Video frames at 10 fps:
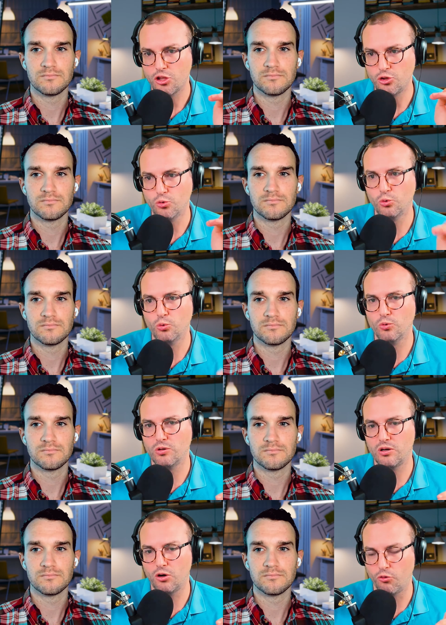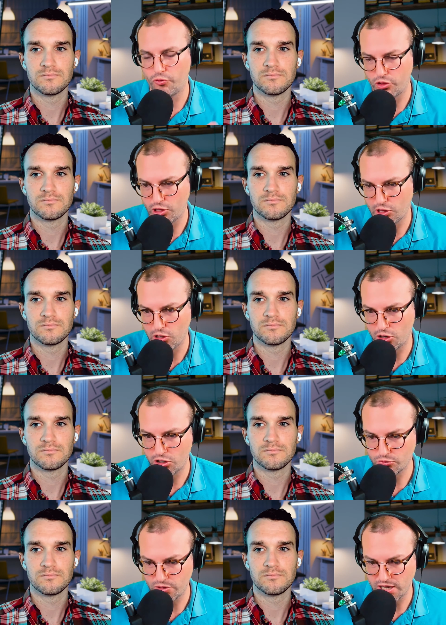Speaker 1: you, over the
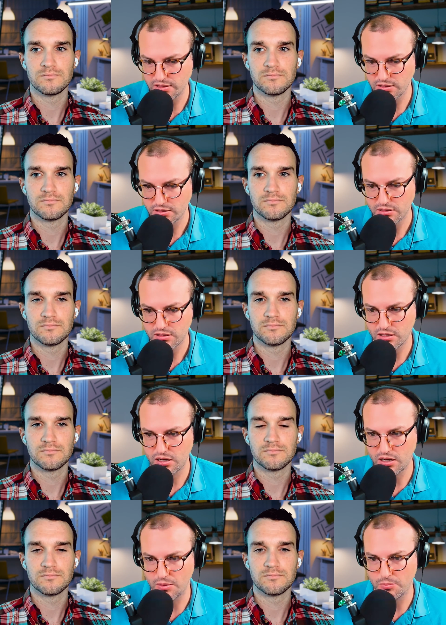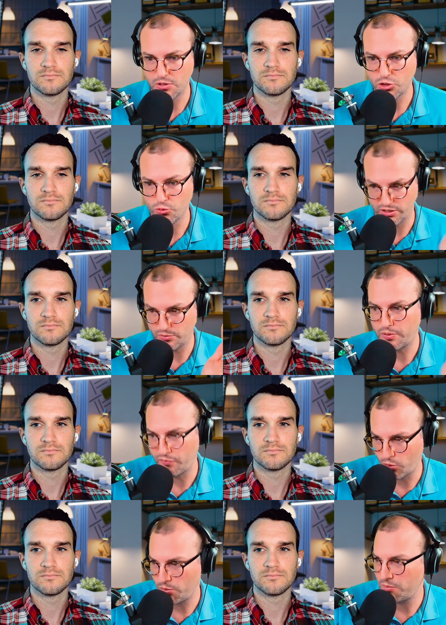long run, um, you
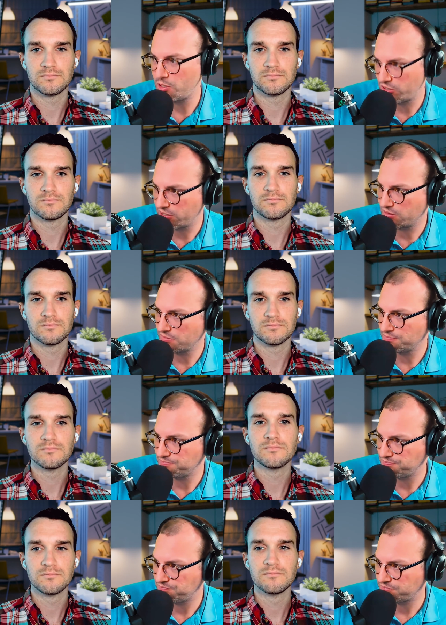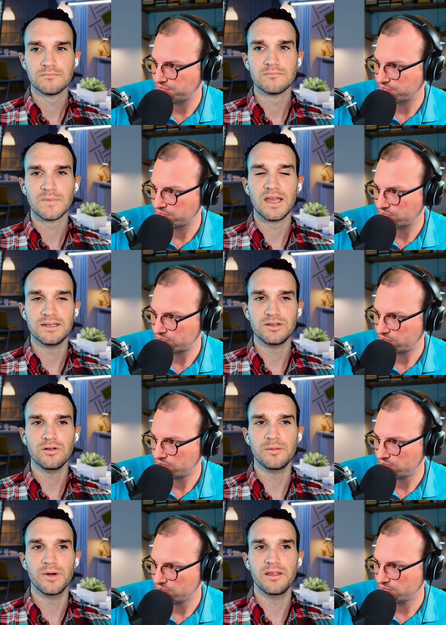underperform the market. I
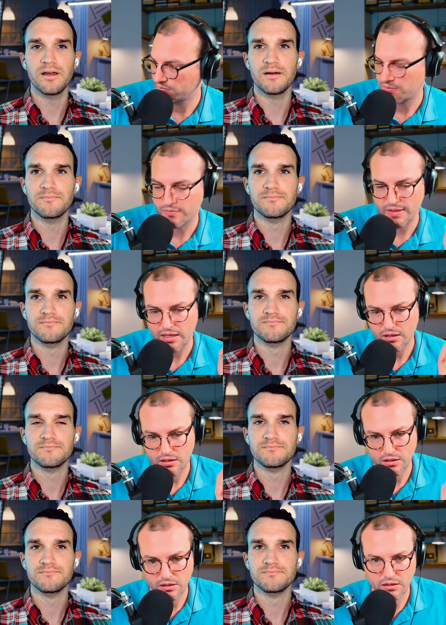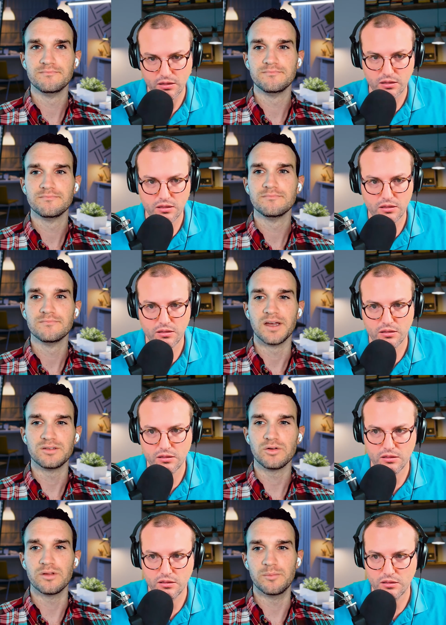
Speaker 2: totally buy that. I
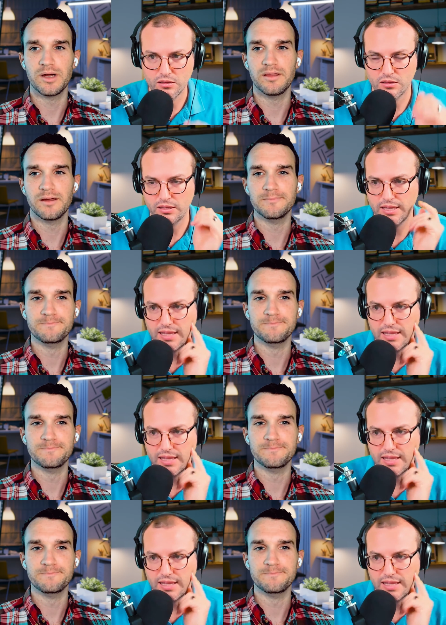totally buy that.